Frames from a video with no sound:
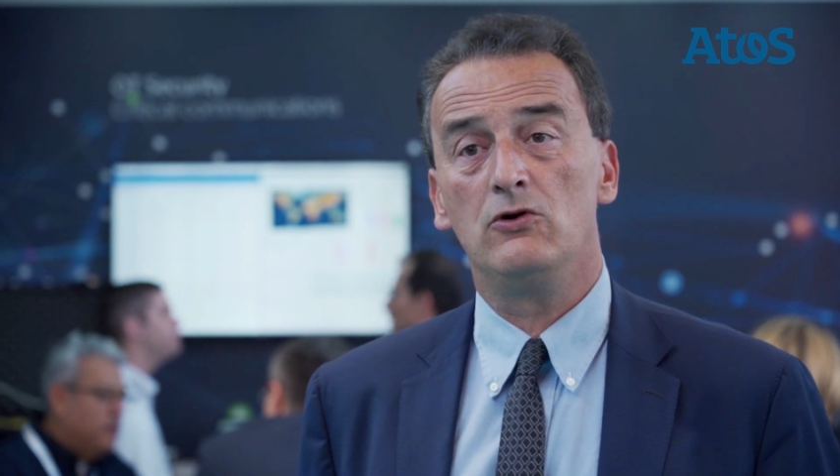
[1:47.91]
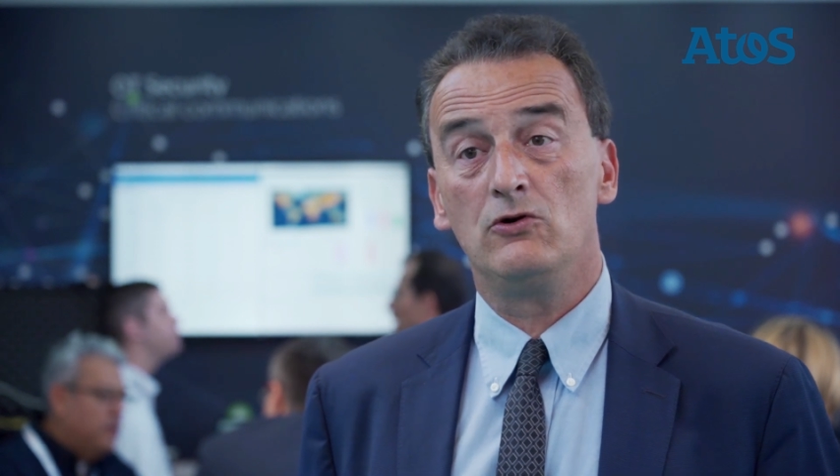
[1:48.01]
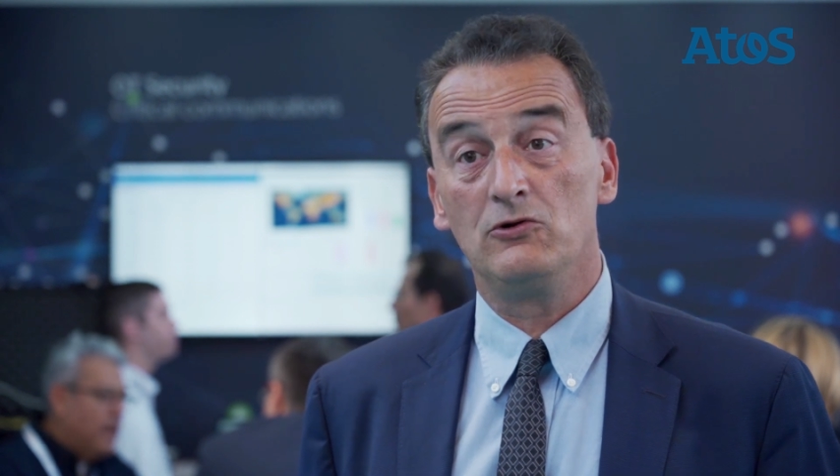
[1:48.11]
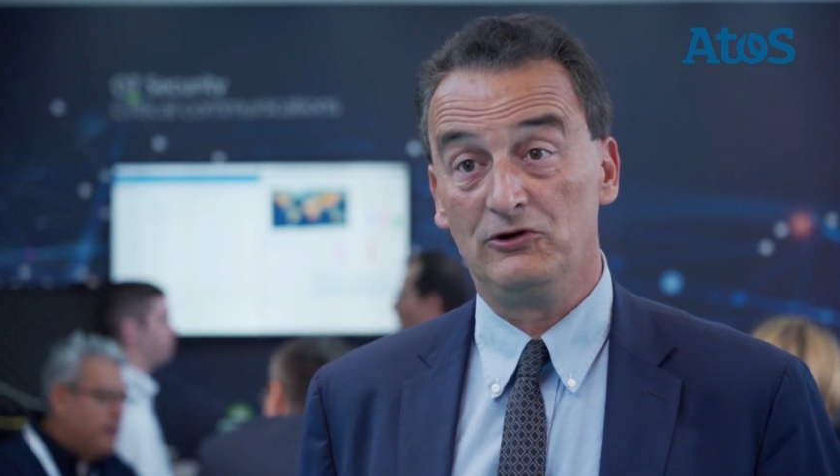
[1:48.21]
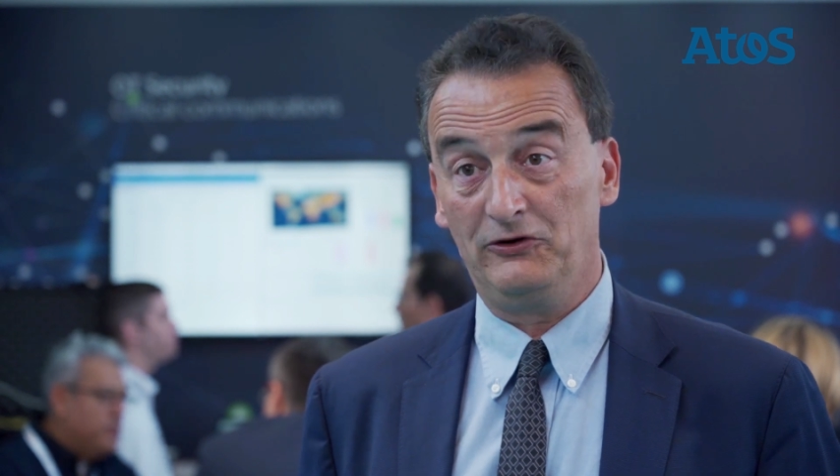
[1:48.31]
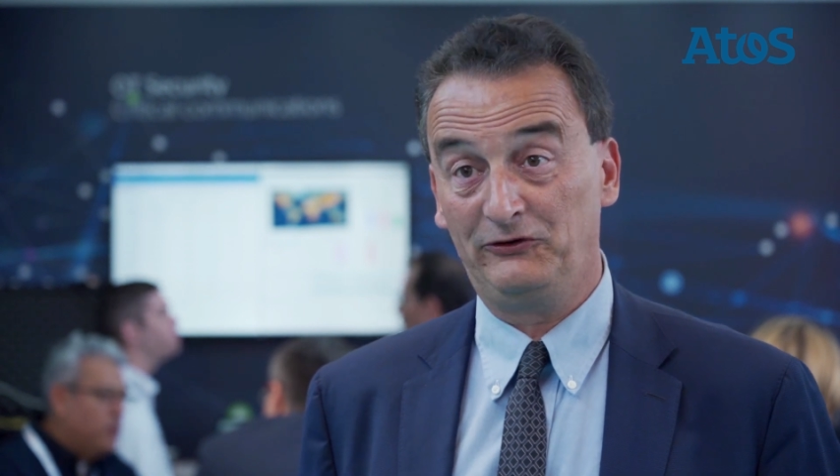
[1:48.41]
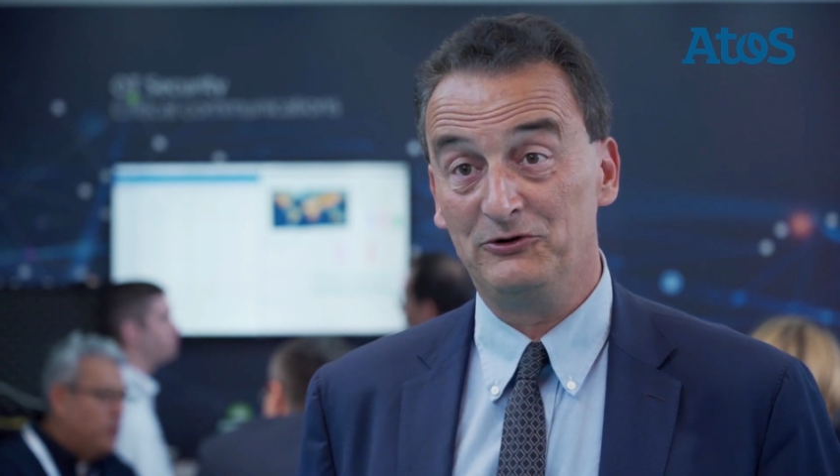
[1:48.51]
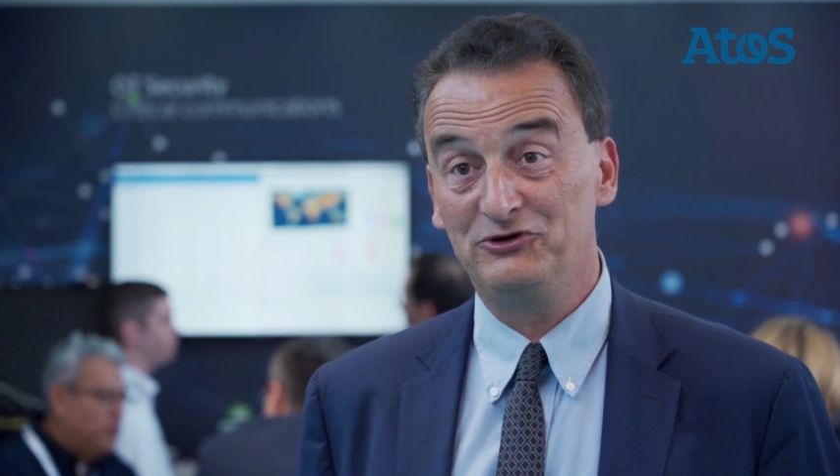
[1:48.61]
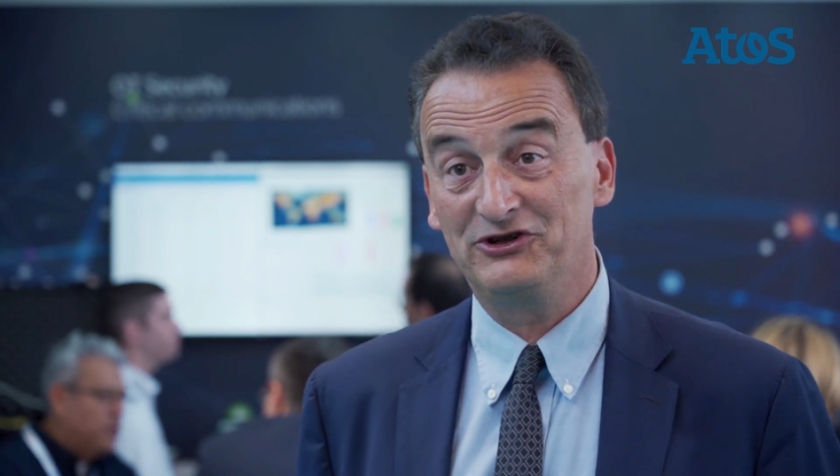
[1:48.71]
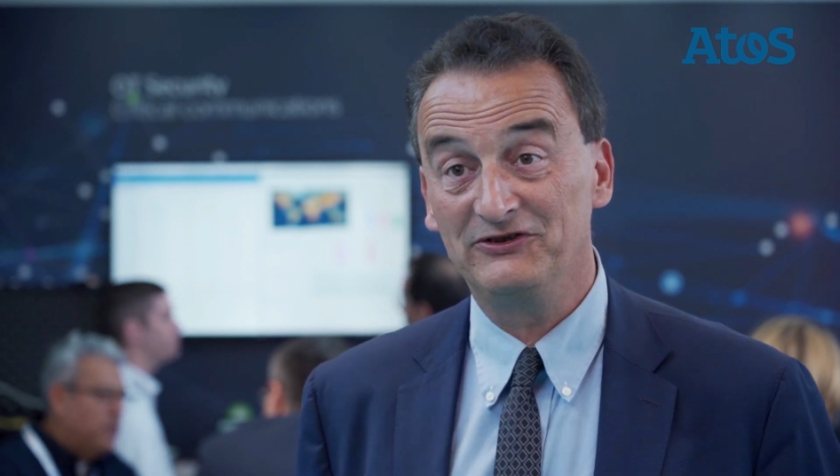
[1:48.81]
all the
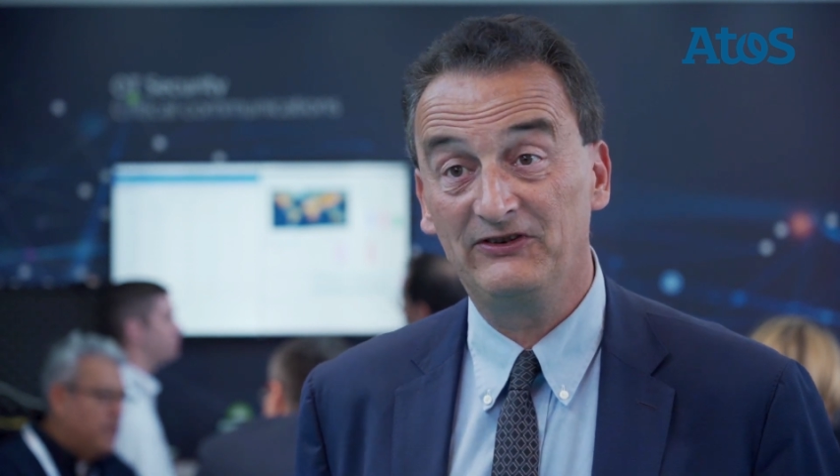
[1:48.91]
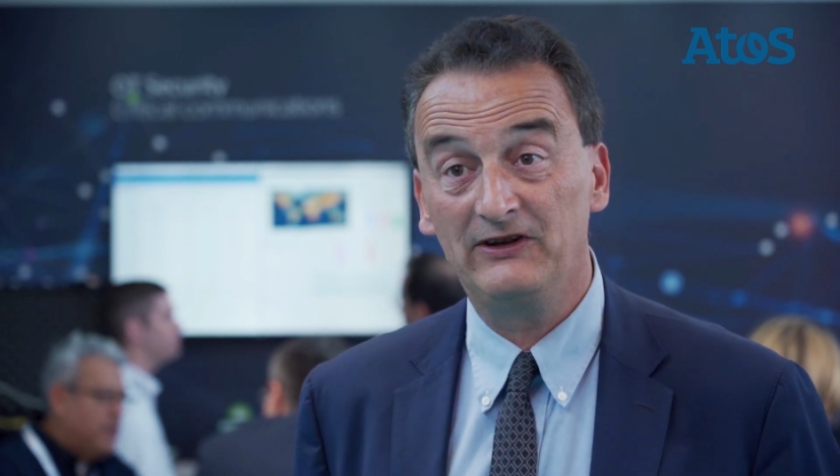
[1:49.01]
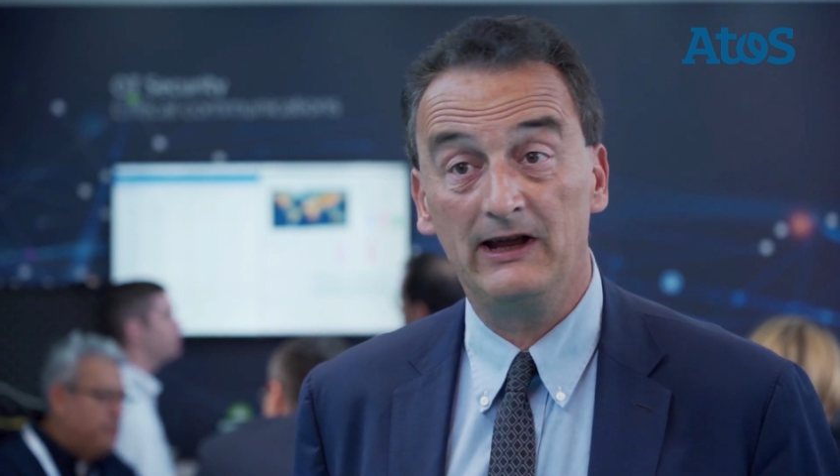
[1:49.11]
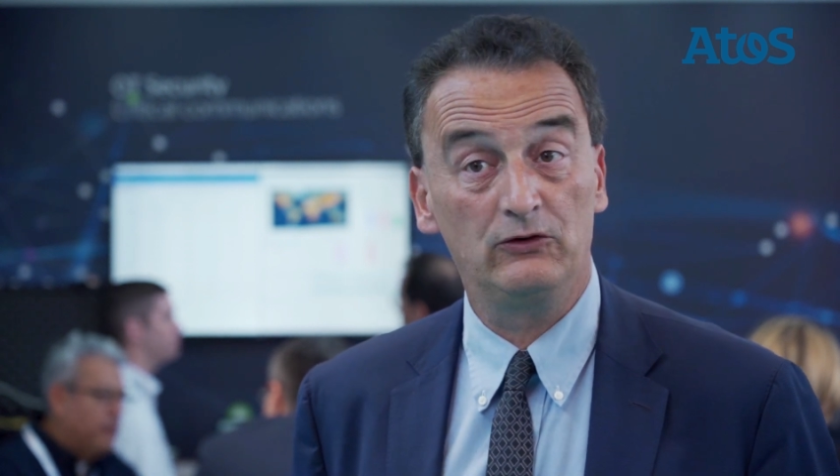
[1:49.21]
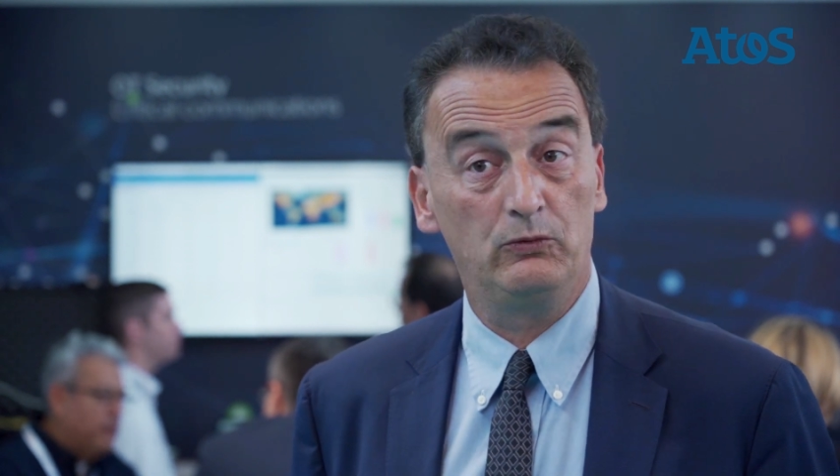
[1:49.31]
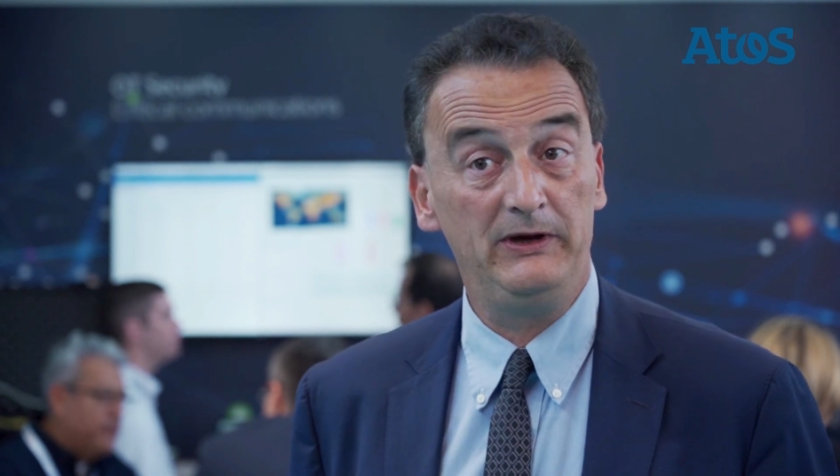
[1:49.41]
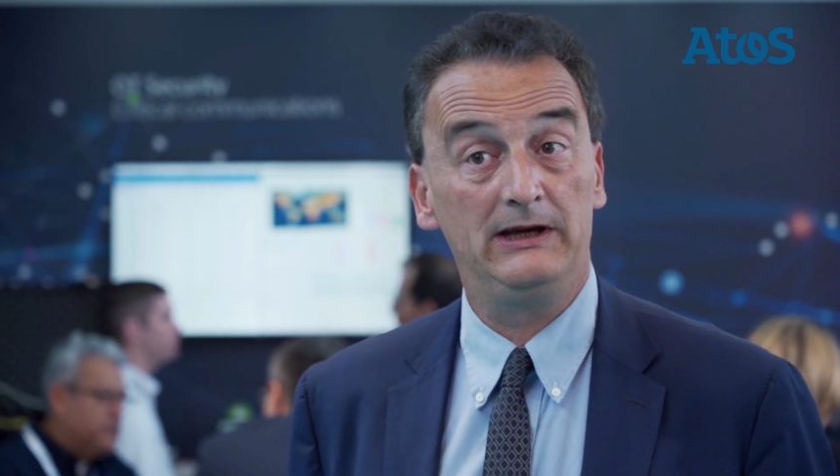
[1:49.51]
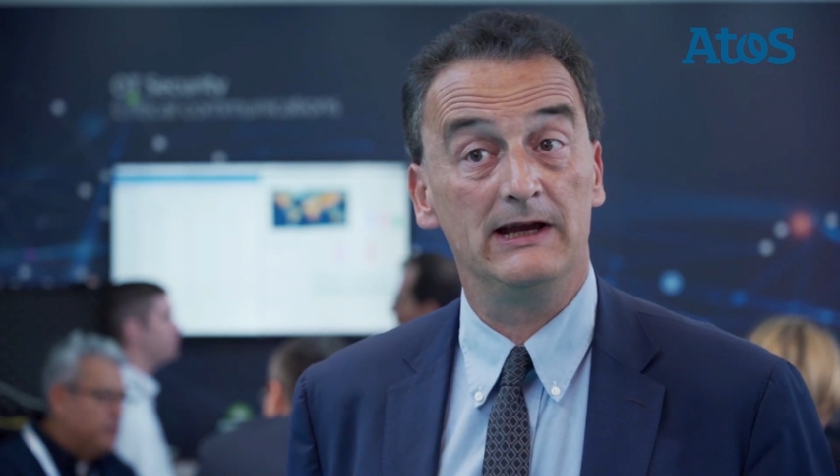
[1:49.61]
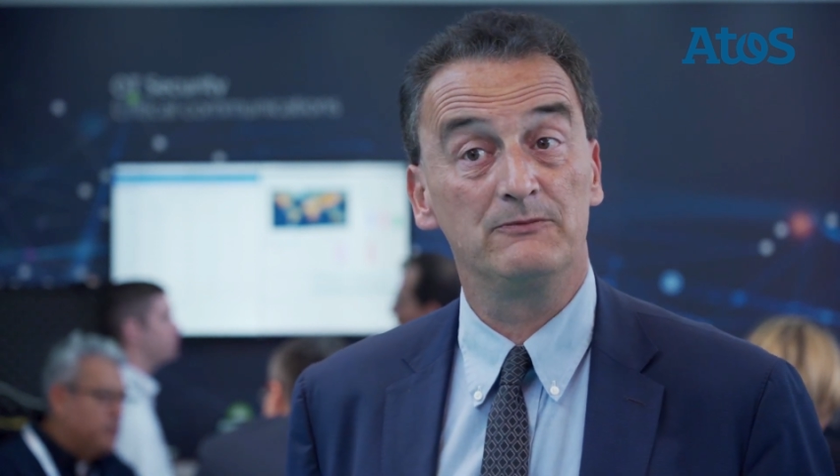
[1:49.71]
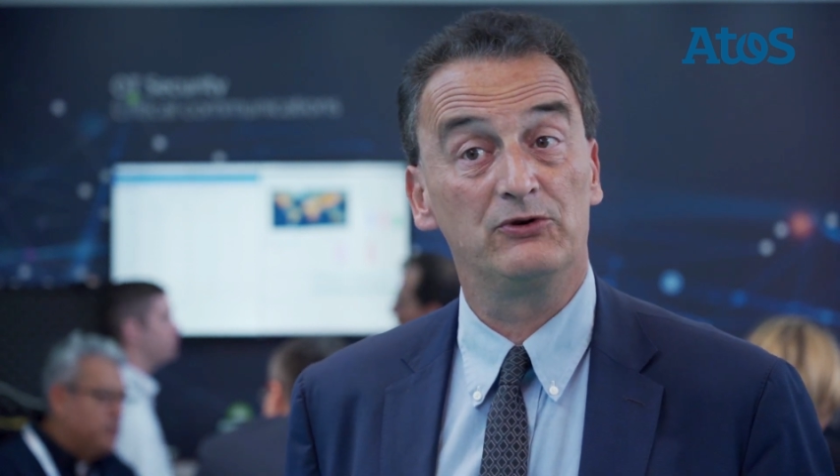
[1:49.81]
solutions that we
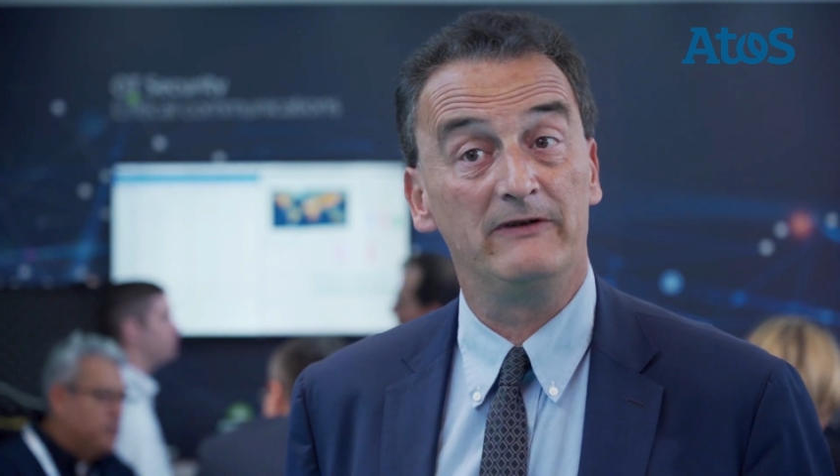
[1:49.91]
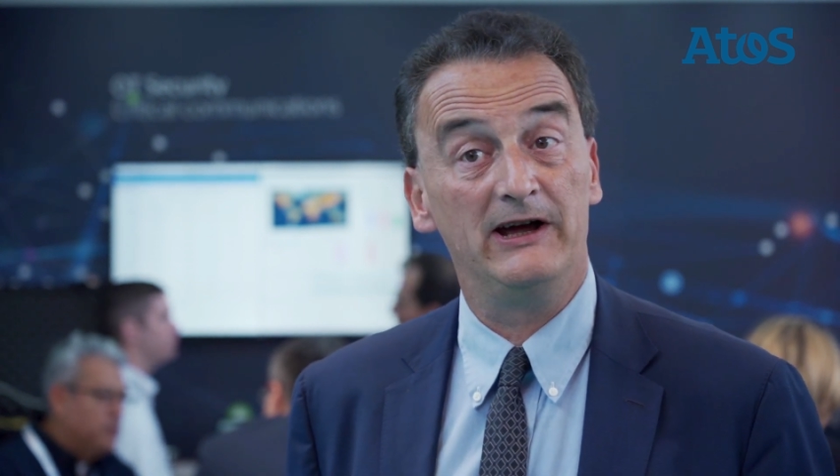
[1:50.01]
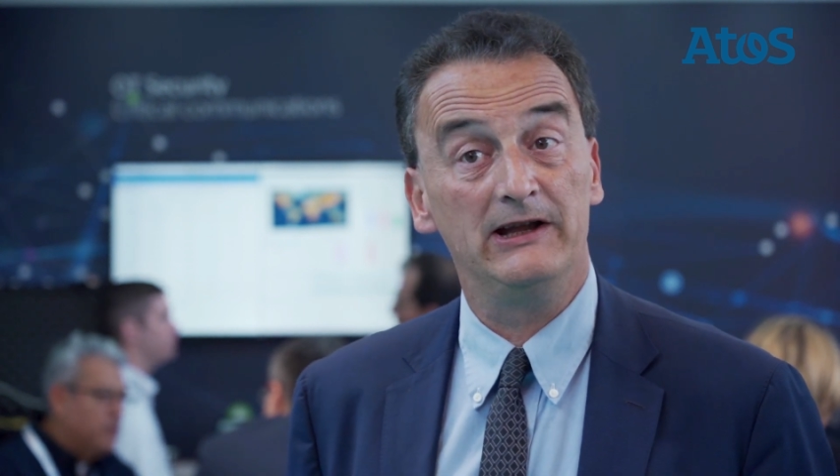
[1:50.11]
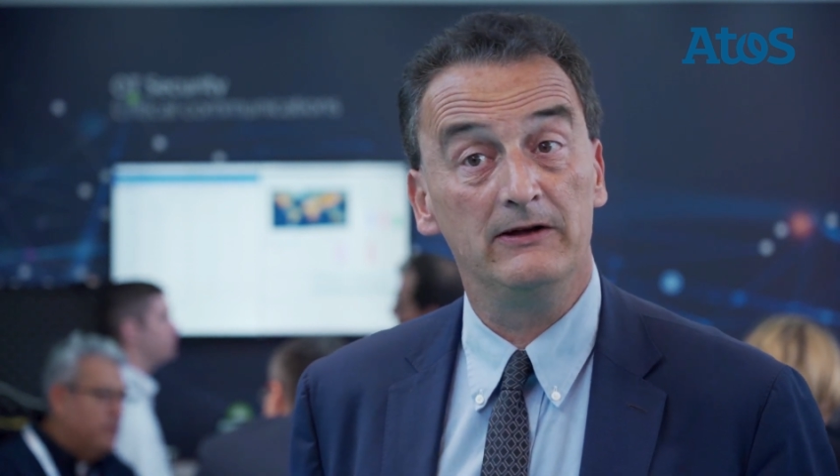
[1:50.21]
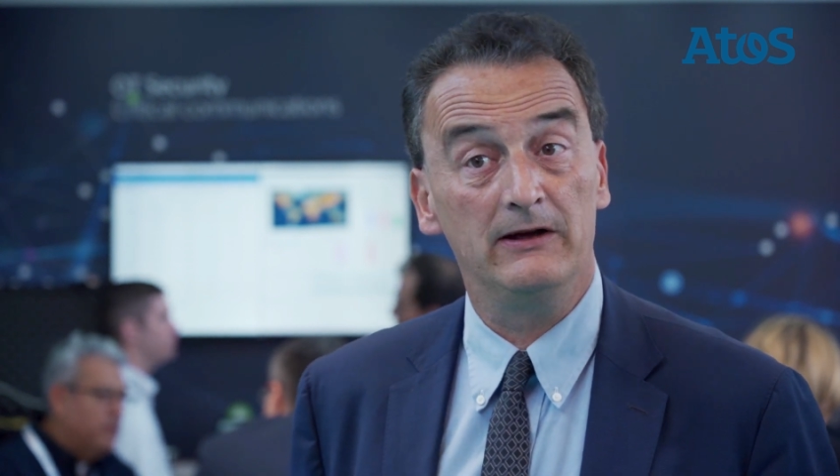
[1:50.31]
can provide,